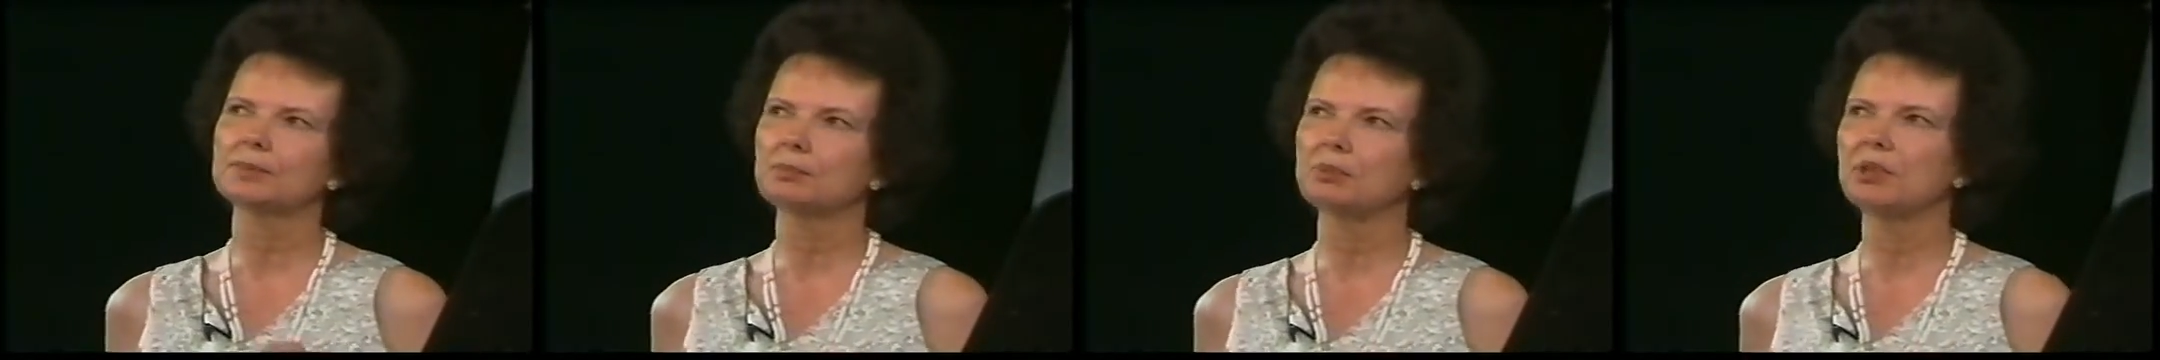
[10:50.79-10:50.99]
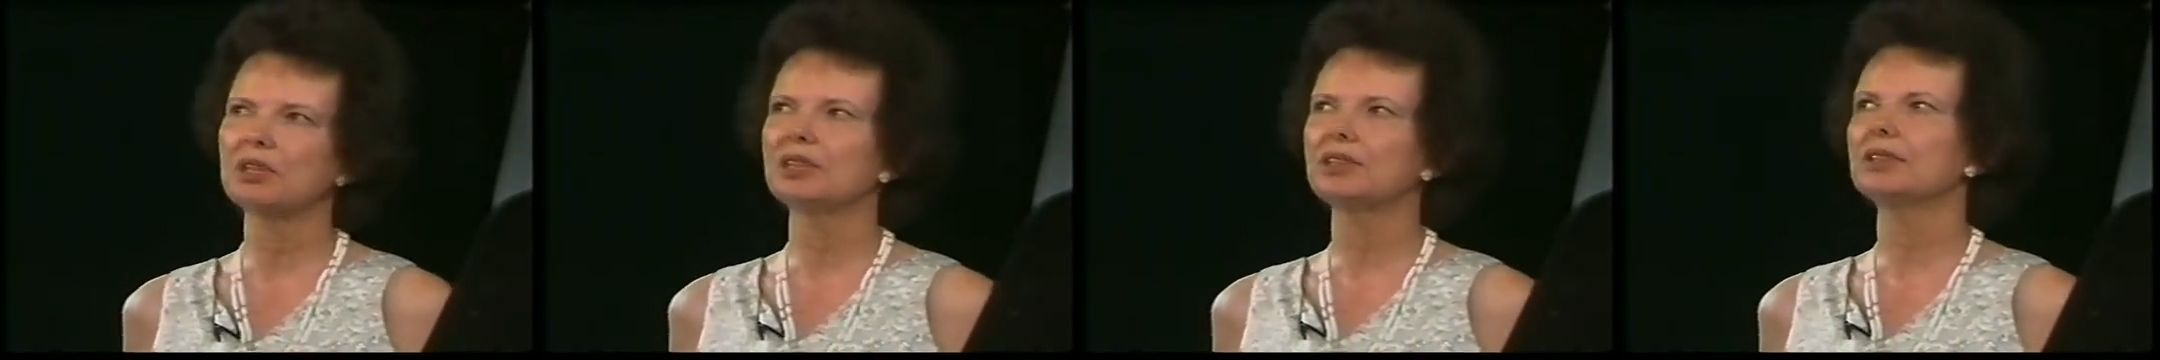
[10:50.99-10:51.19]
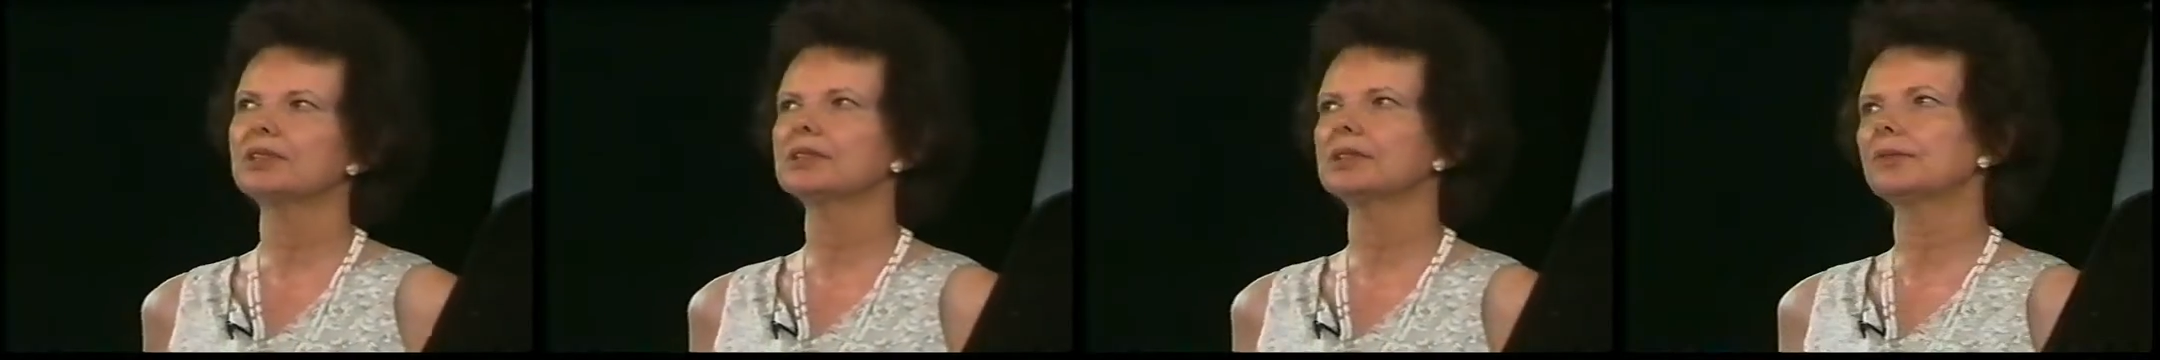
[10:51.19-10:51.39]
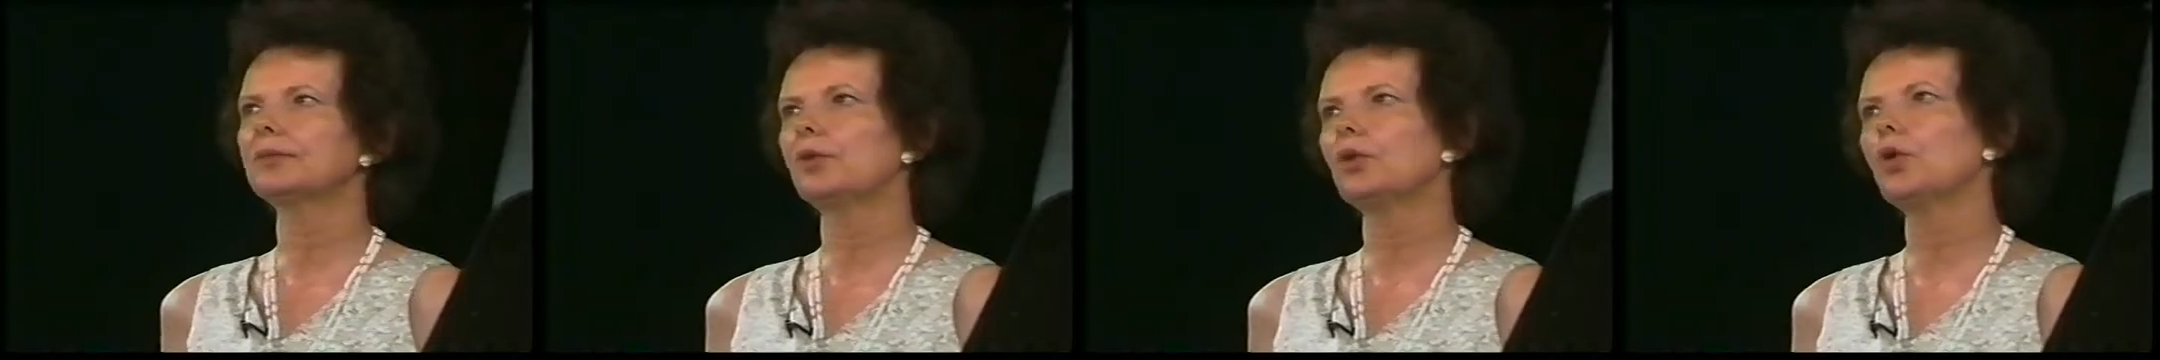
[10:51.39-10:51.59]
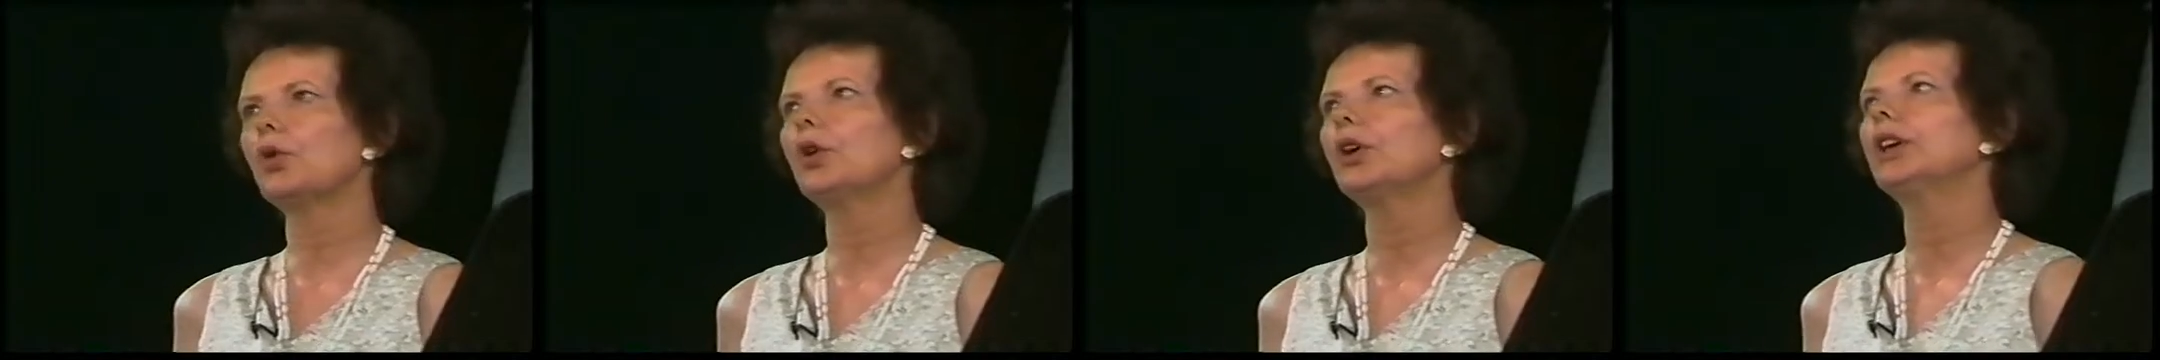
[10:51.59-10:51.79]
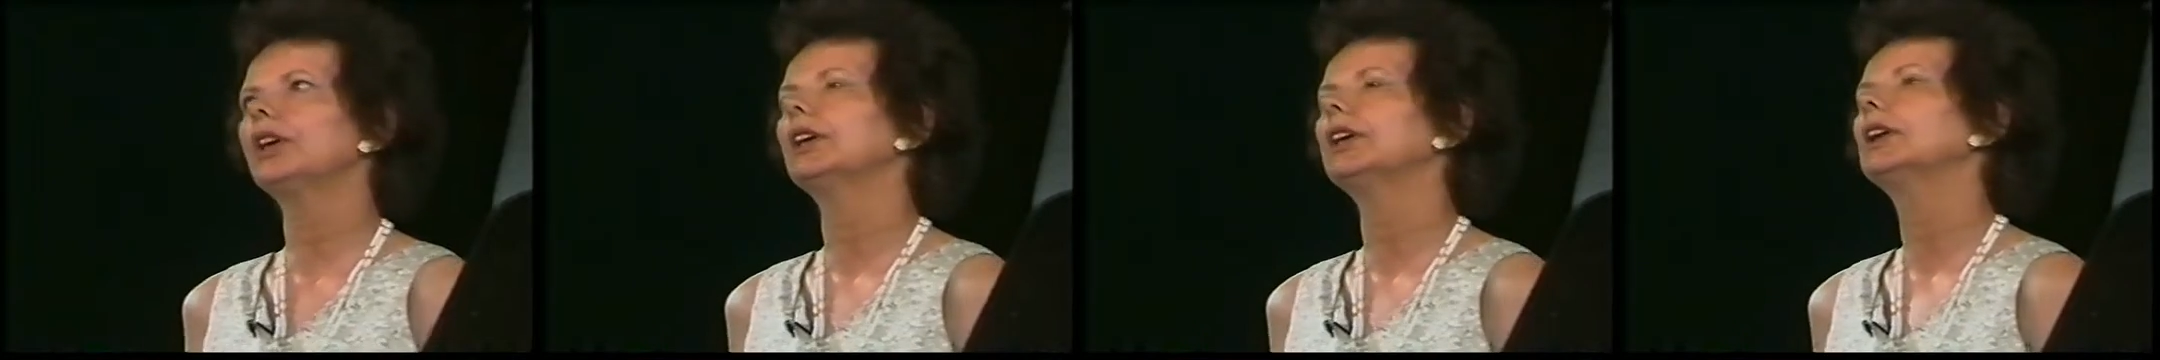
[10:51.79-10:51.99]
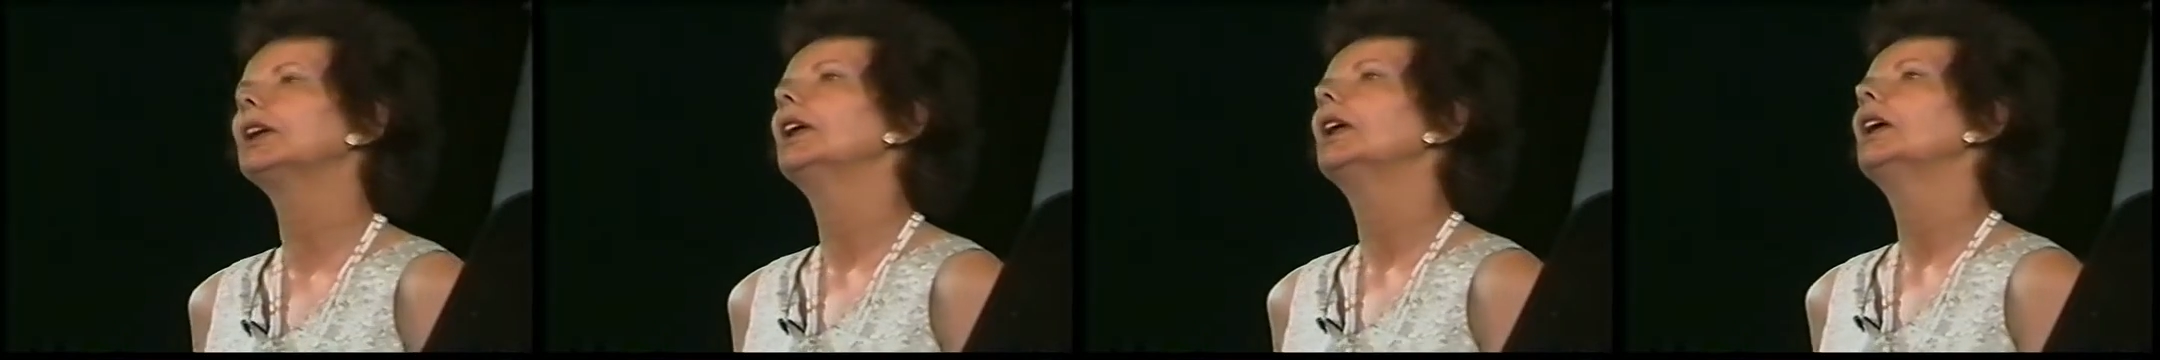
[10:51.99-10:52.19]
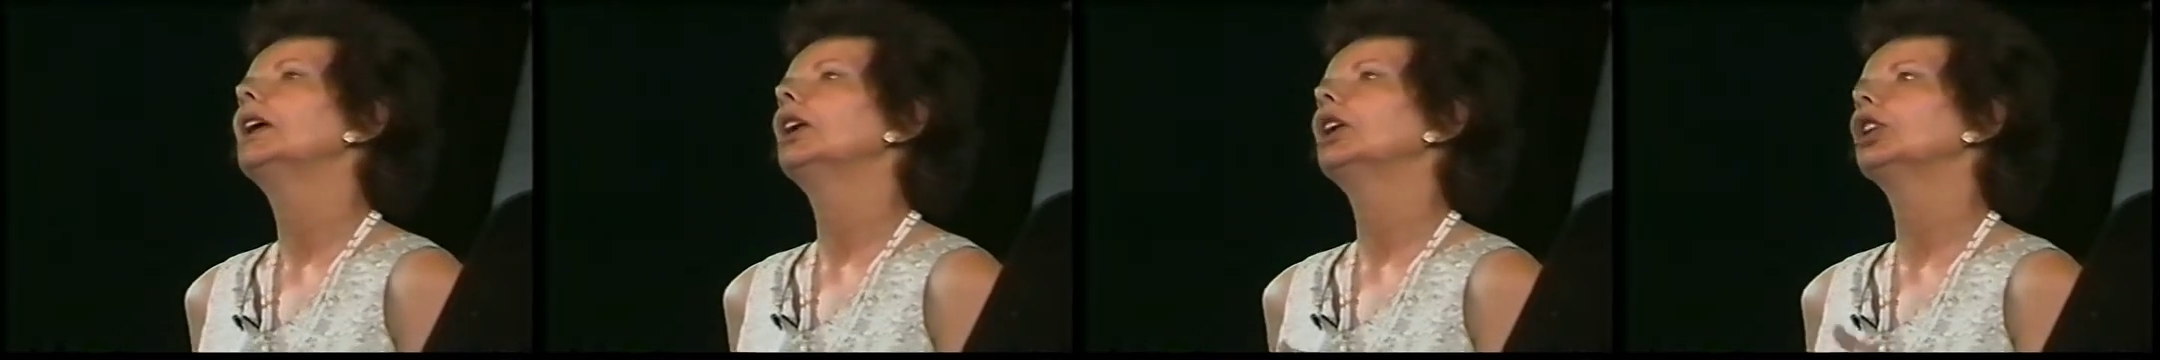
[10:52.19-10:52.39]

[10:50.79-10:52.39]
spills of oil